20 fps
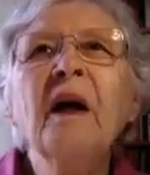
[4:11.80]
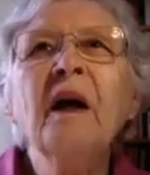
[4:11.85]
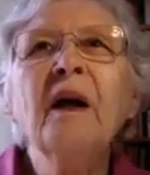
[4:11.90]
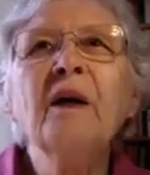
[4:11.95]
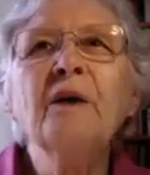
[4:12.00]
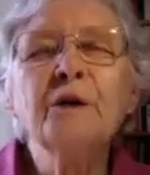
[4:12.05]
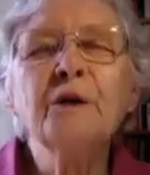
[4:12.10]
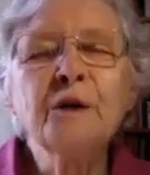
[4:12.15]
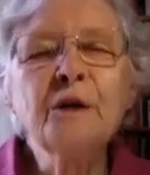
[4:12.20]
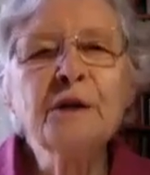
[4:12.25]

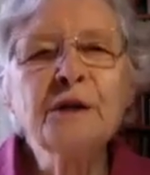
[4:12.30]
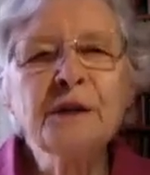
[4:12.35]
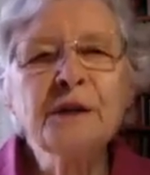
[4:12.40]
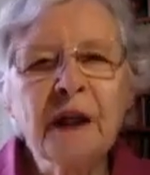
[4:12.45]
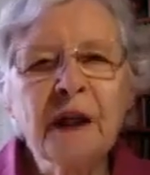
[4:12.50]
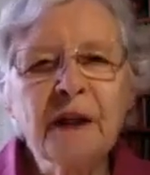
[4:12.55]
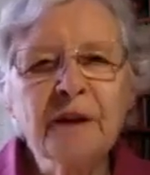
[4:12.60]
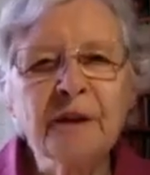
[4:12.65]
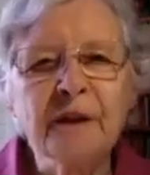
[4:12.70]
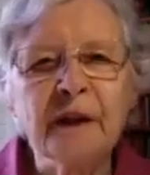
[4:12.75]
Through
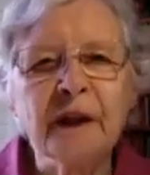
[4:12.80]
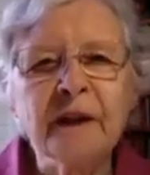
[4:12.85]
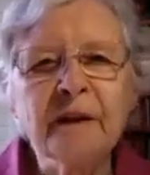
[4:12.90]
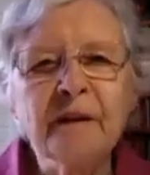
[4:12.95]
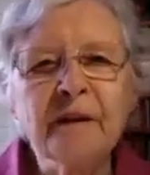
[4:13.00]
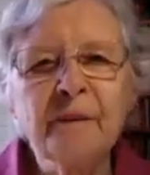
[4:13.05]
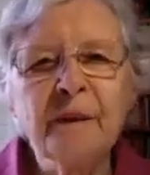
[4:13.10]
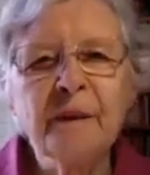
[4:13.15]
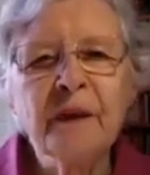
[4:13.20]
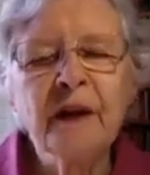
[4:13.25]

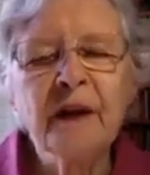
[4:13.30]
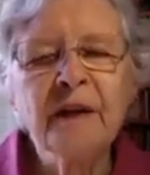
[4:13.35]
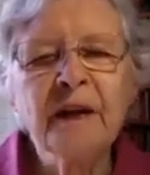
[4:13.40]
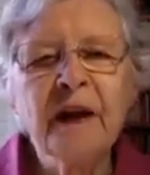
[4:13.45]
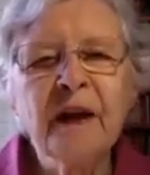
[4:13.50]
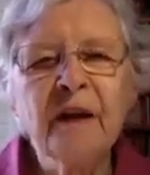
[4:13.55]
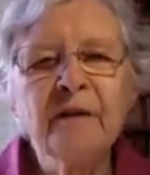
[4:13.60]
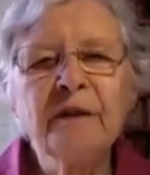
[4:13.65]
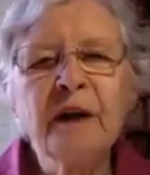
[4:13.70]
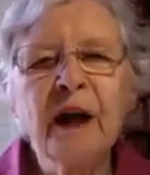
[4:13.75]
stuttering, they
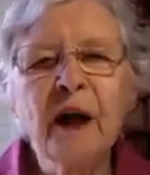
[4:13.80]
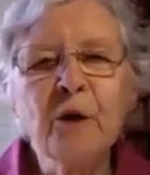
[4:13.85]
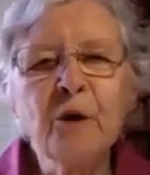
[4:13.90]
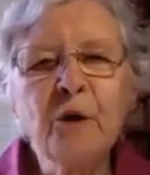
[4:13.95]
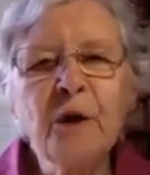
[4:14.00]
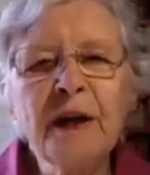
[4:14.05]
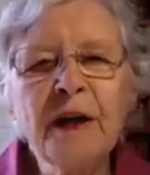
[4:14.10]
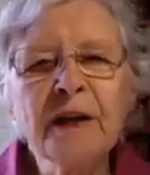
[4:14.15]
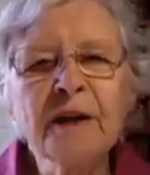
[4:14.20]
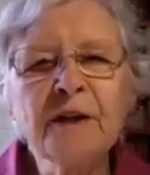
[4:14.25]
have now
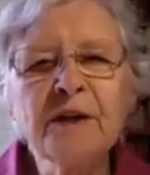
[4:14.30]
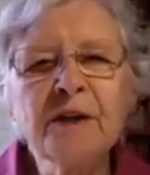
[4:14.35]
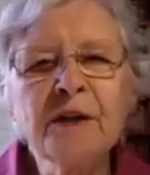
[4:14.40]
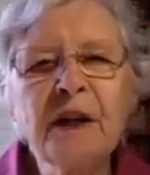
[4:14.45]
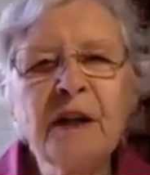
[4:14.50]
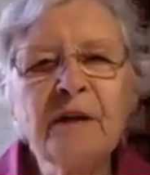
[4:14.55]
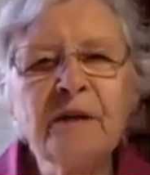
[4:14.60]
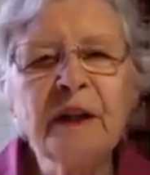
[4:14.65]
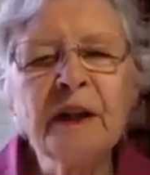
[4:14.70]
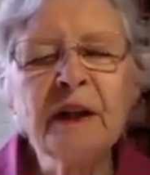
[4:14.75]

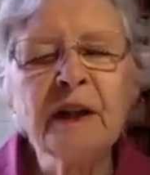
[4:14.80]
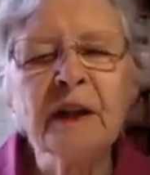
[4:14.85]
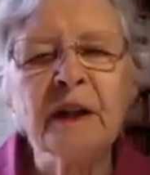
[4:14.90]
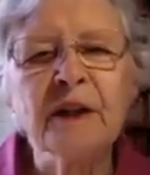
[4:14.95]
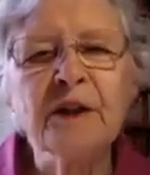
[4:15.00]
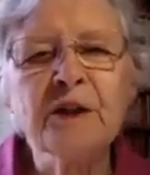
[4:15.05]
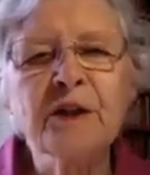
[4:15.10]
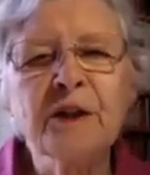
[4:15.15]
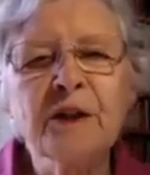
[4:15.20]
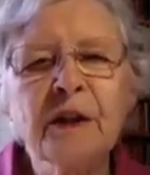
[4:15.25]
reconceived
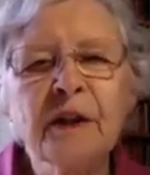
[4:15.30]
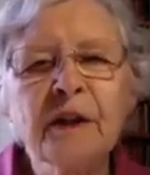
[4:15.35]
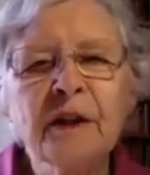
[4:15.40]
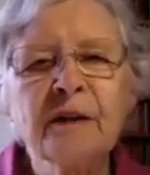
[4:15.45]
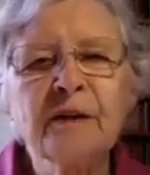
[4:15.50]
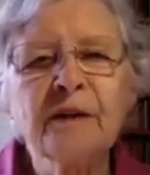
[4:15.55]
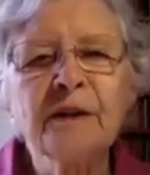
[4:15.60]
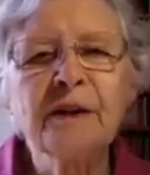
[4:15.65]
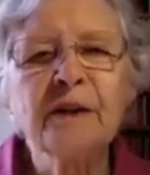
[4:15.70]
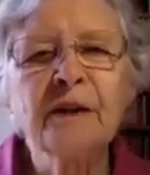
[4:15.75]
English
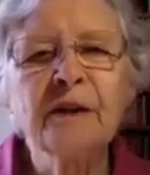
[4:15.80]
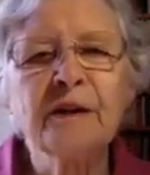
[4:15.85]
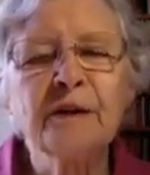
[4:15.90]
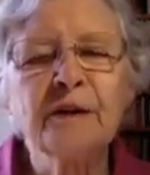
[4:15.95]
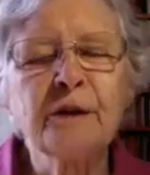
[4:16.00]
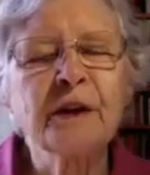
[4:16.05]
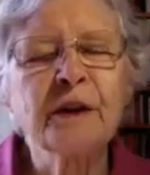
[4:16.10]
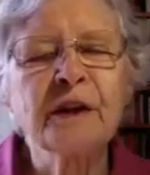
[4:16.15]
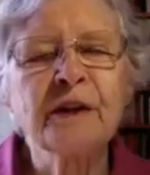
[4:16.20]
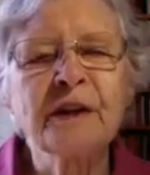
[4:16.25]

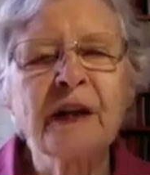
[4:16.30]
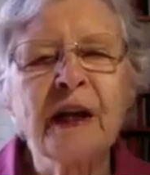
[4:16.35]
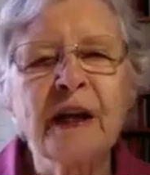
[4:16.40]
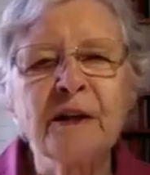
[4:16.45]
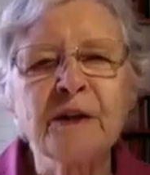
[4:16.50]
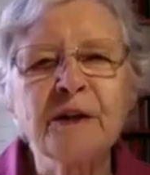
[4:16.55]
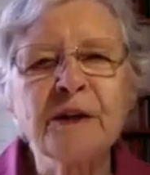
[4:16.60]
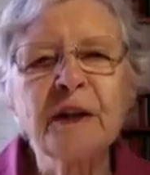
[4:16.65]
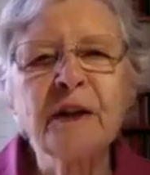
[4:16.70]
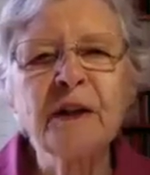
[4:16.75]
to
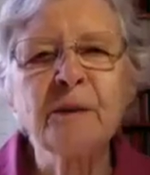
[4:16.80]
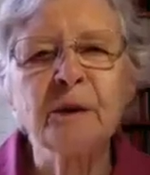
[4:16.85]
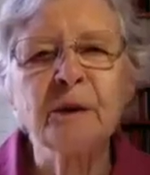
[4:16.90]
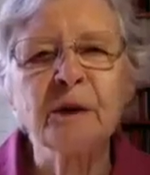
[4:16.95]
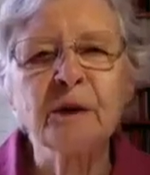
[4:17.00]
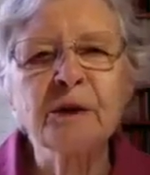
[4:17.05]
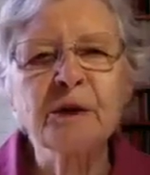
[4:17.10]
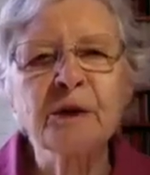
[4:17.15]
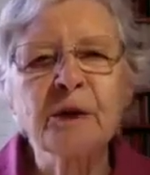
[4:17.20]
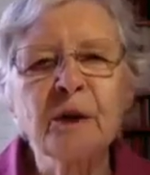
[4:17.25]
contain
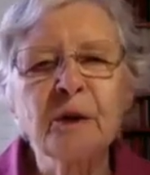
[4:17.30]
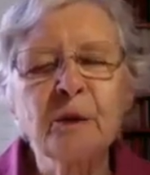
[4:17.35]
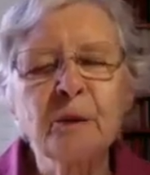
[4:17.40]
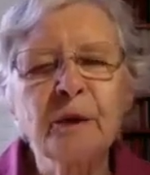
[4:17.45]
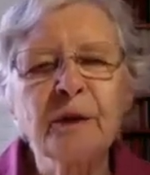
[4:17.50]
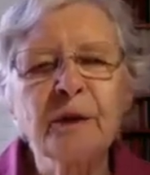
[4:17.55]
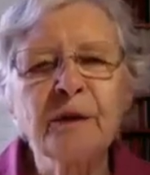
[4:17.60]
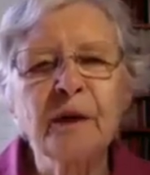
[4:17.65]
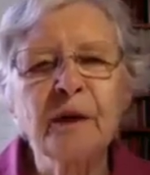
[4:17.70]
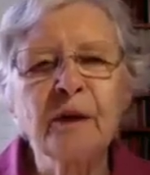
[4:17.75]
syllables
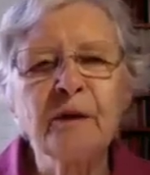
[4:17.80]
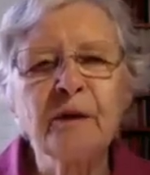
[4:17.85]
with no